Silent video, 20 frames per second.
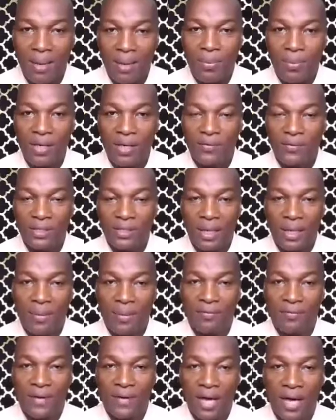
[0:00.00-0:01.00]
Benefit
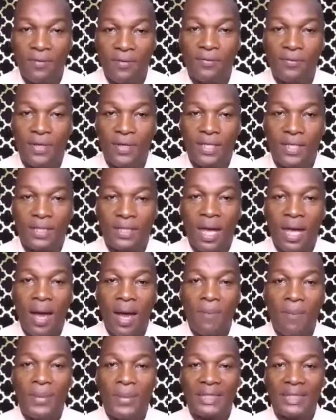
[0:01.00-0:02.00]
number 5 is
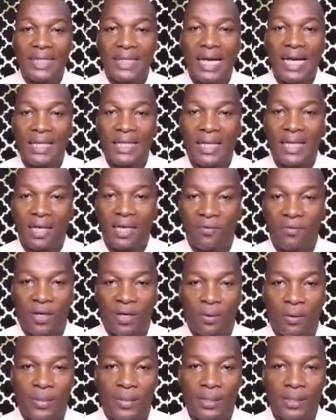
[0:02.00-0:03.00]
better learning
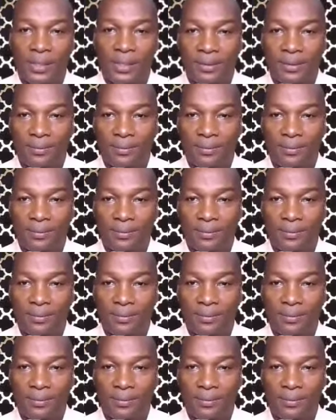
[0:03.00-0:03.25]
environments.